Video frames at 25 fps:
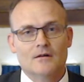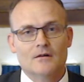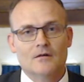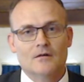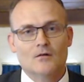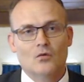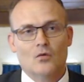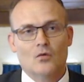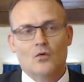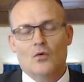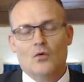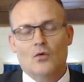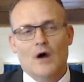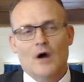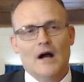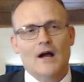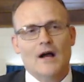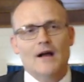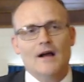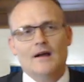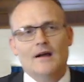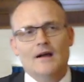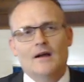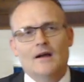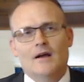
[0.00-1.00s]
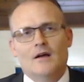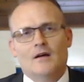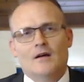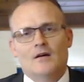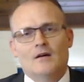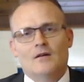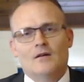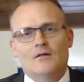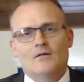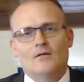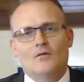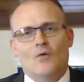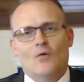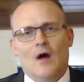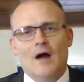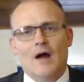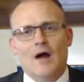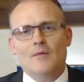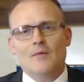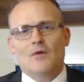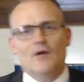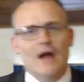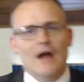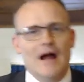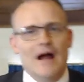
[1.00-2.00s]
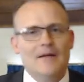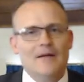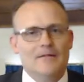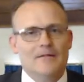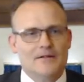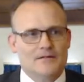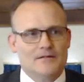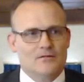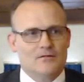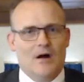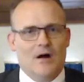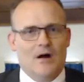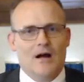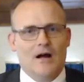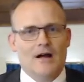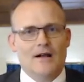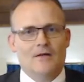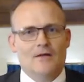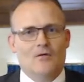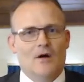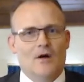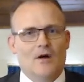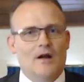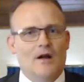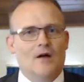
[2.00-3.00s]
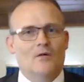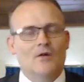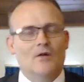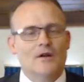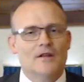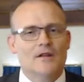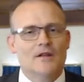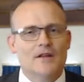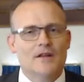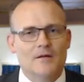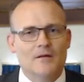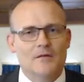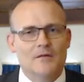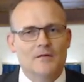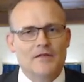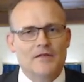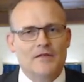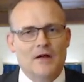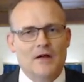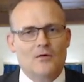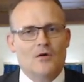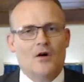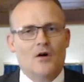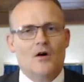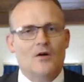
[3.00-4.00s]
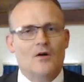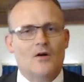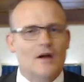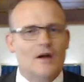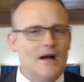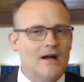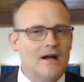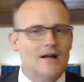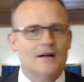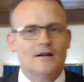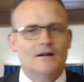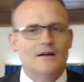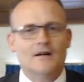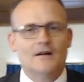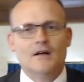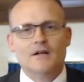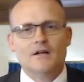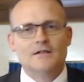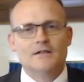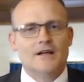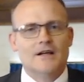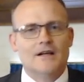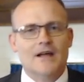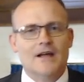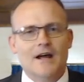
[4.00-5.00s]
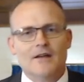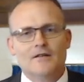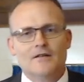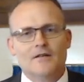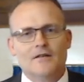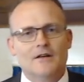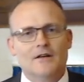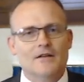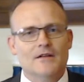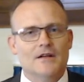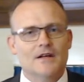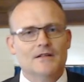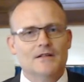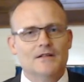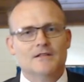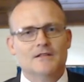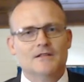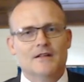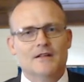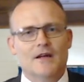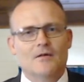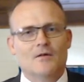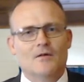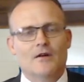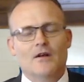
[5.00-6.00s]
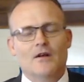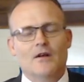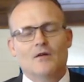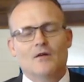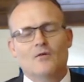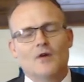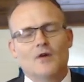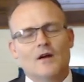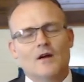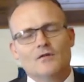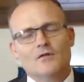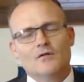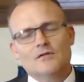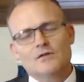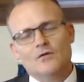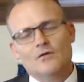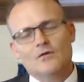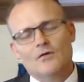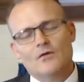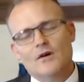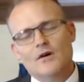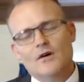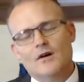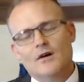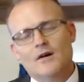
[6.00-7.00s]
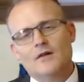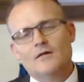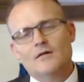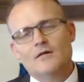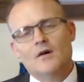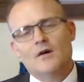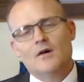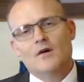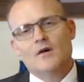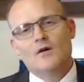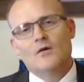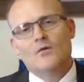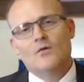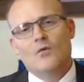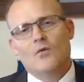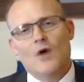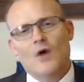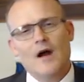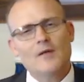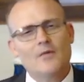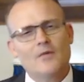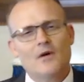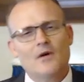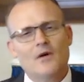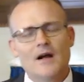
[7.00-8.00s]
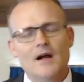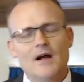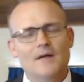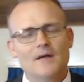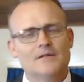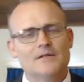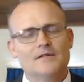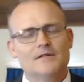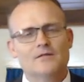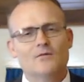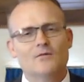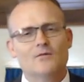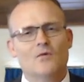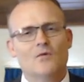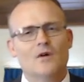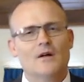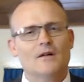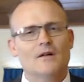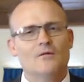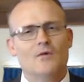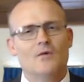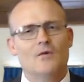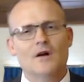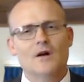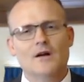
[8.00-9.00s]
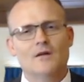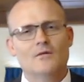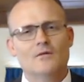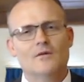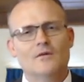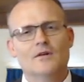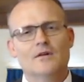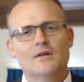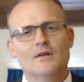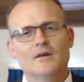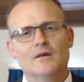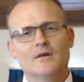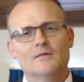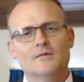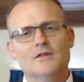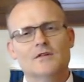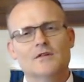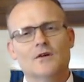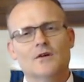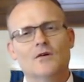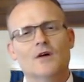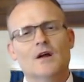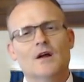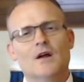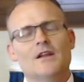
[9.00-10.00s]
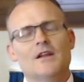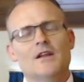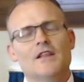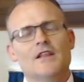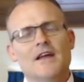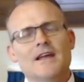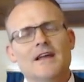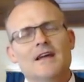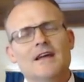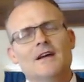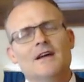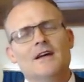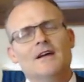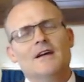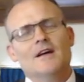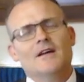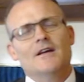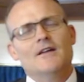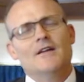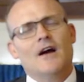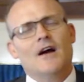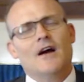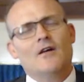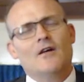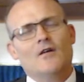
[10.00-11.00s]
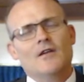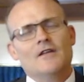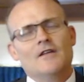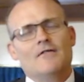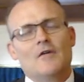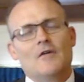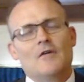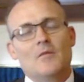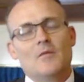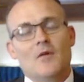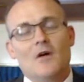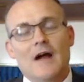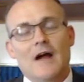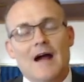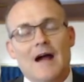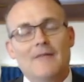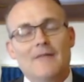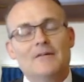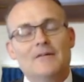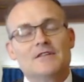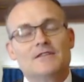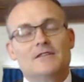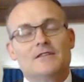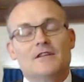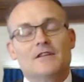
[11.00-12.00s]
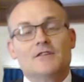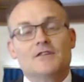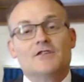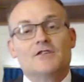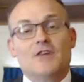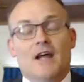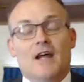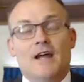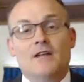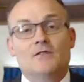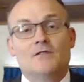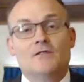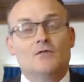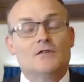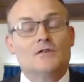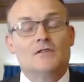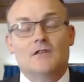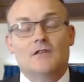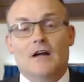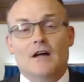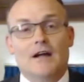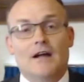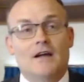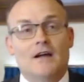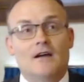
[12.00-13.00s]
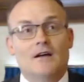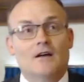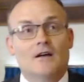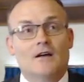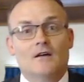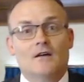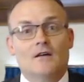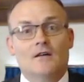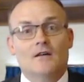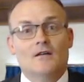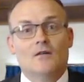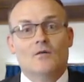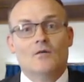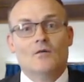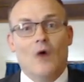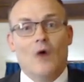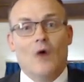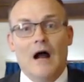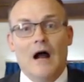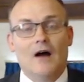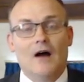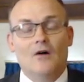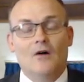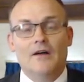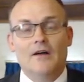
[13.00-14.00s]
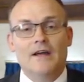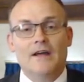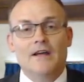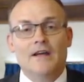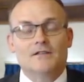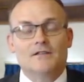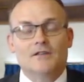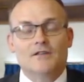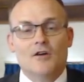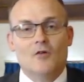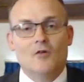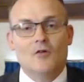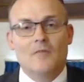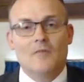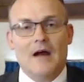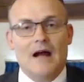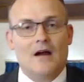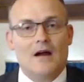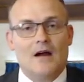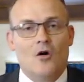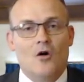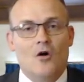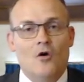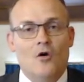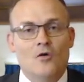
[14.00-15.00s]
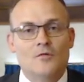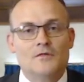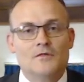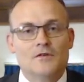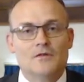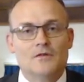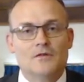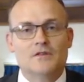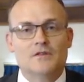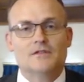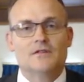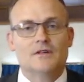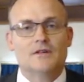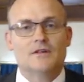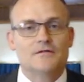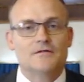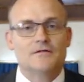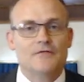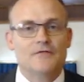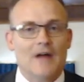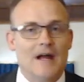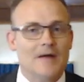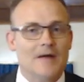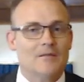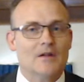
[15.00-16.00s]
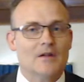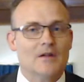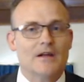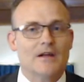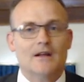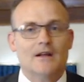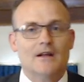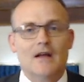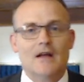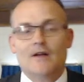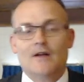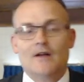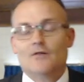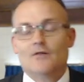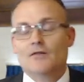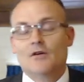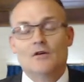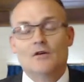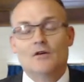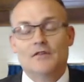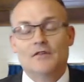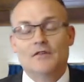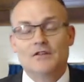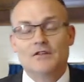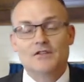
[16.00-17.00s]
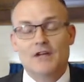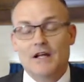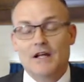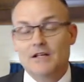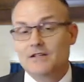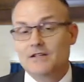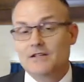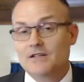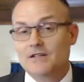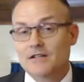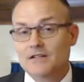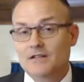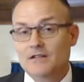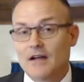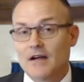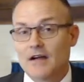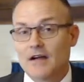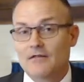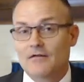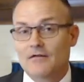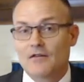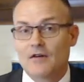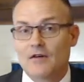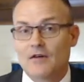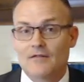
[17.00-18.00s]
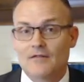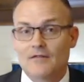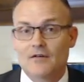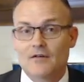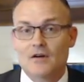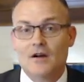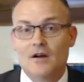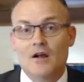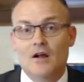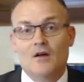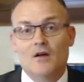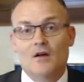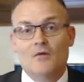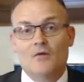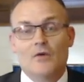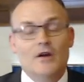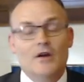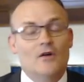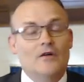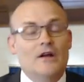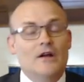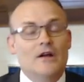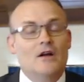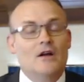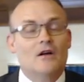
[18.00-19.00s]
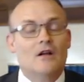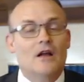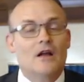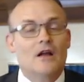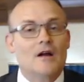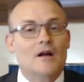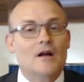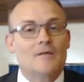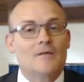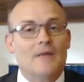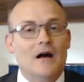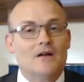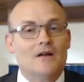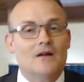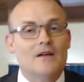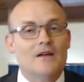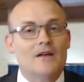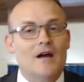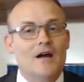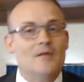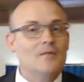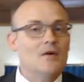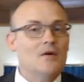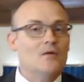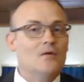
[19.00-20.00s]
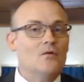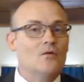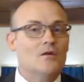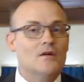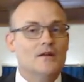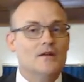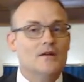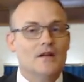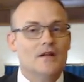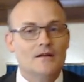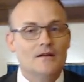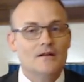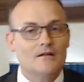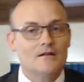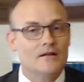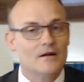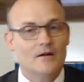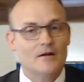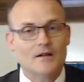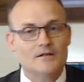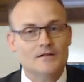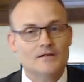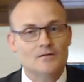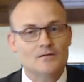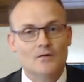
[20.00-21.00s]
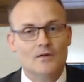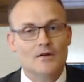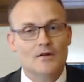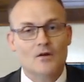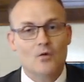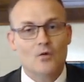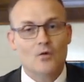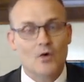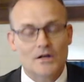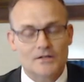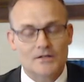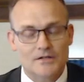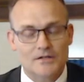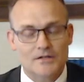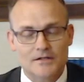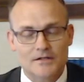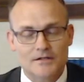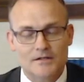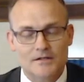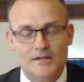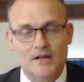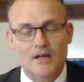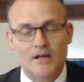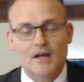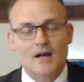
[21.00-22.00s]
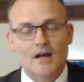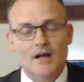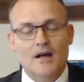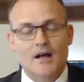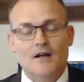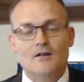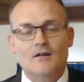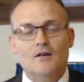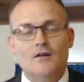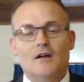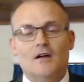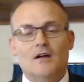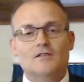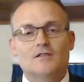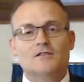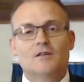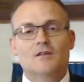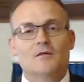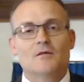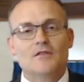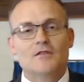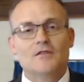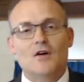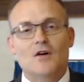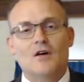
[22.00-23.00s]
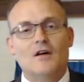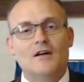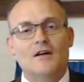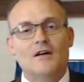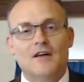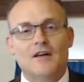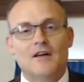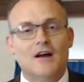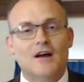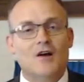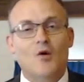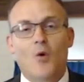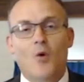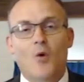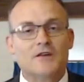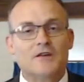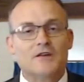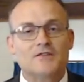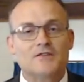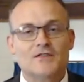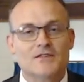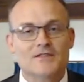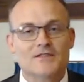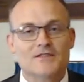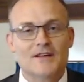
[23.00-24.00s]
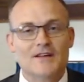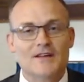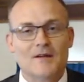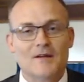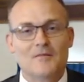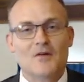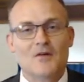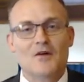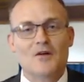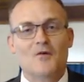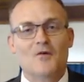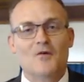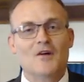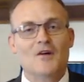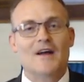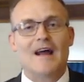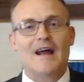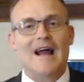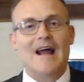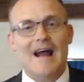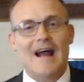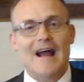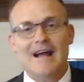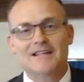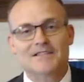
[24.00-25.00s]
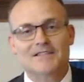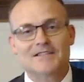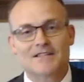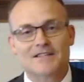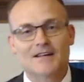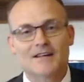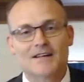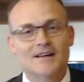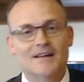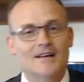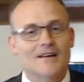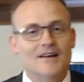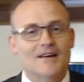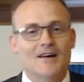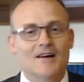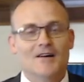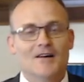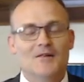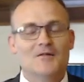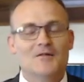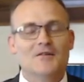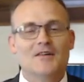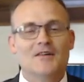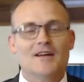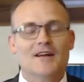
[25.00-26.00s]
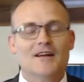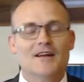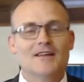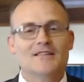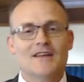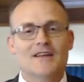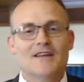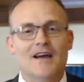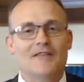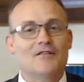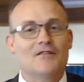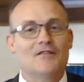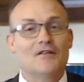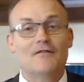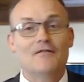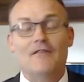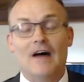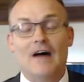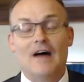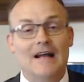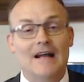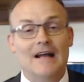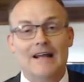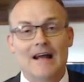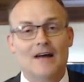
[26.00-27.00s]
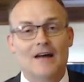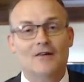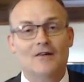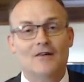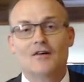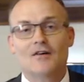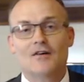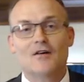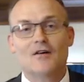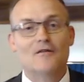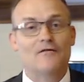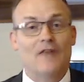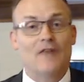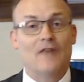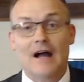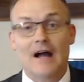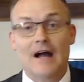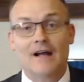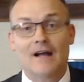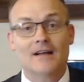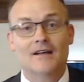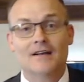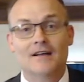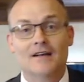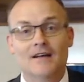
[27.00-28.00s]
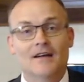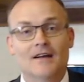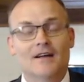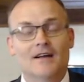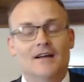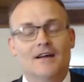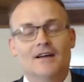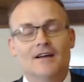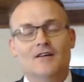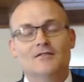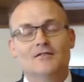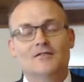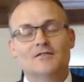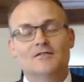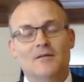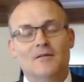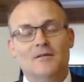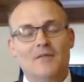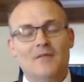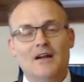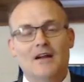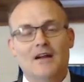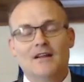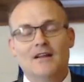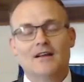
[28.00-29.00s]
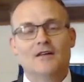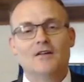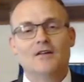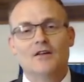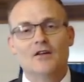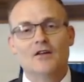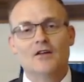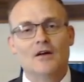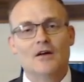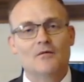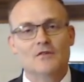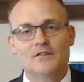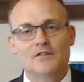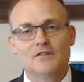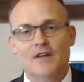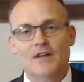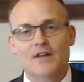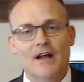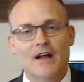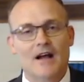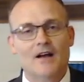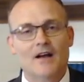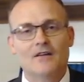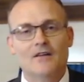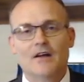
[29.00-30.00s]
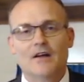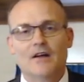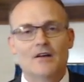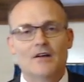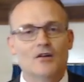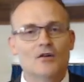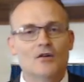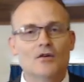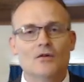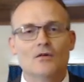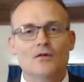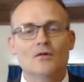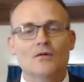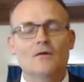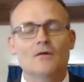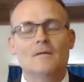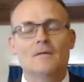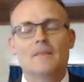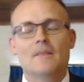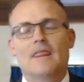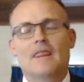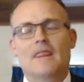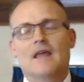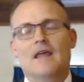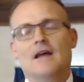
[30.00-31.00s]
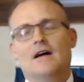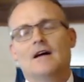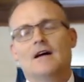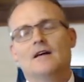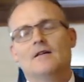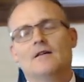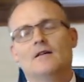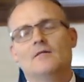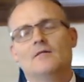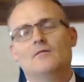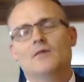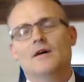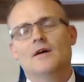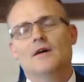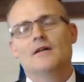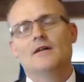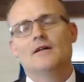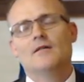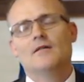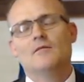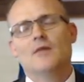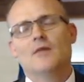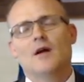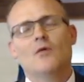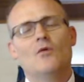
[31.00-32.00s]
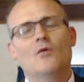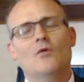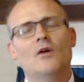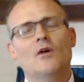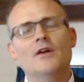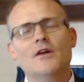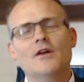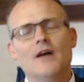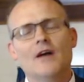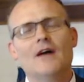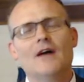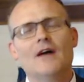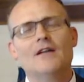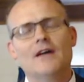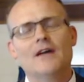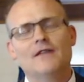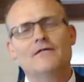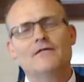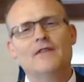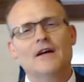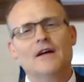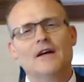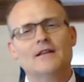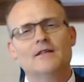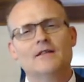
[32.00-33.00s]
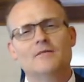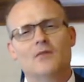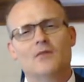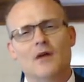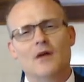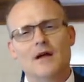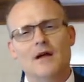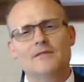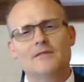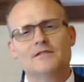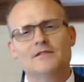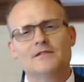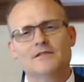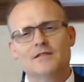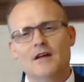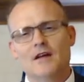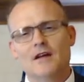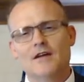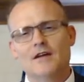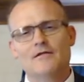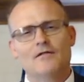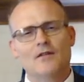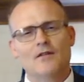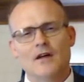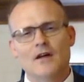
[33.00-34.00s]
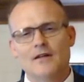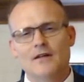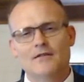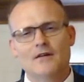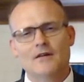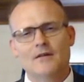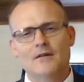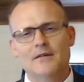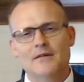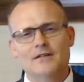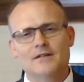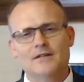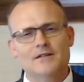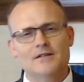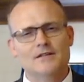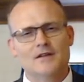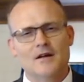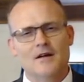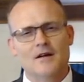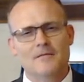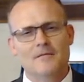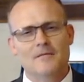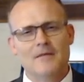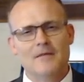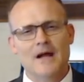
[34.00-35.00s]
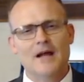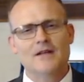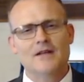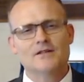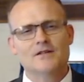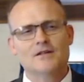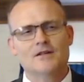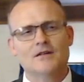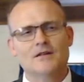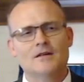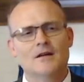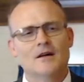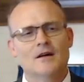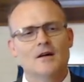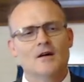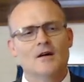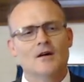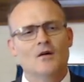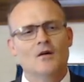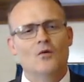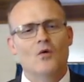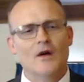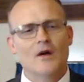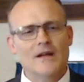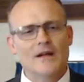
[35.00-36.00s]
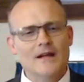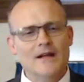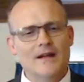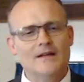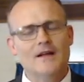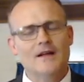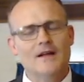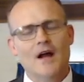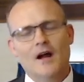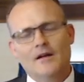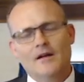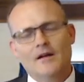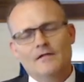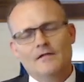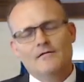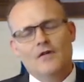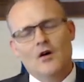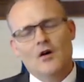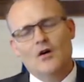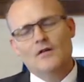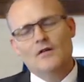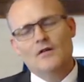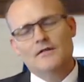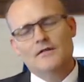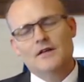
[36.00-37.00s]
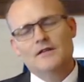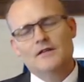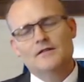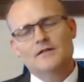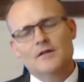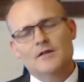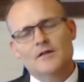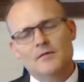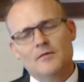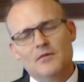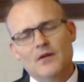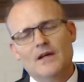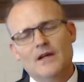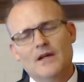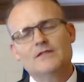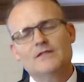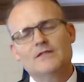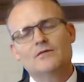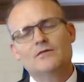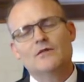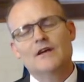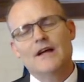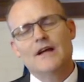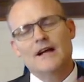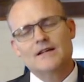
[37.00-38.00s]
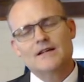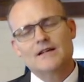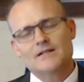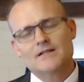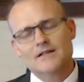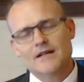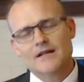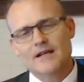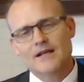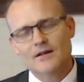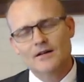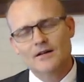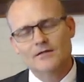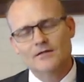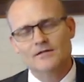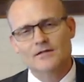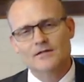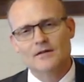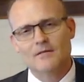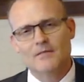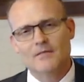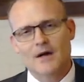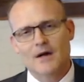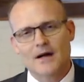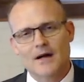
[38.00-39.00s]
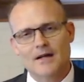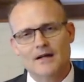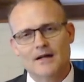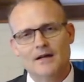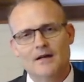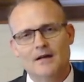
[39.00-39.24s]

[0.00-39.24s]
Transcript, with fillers: Why why Barabbas? Why why not one of them? If they were all kind of together in this and they were, you know, whatever was going on, why Barabbas and why why not one of them? So thinking not only for Barabbas, the change was like, wow, he gets to go back home to his, his family. And I don't know if it changed his life forever. We don't hear a lot about that, but one you know, that's one of the questions. I don't know how some of you are. I've got questions that I'm going to want to ask uh, when I get to heaven or find out or go find, you know, somebody that, that was there that knew. Um, but, but I wonder how that affected Barabbas' life forever. I mean, just can imagine what he had gotten involved in to the place where he actually killed somebody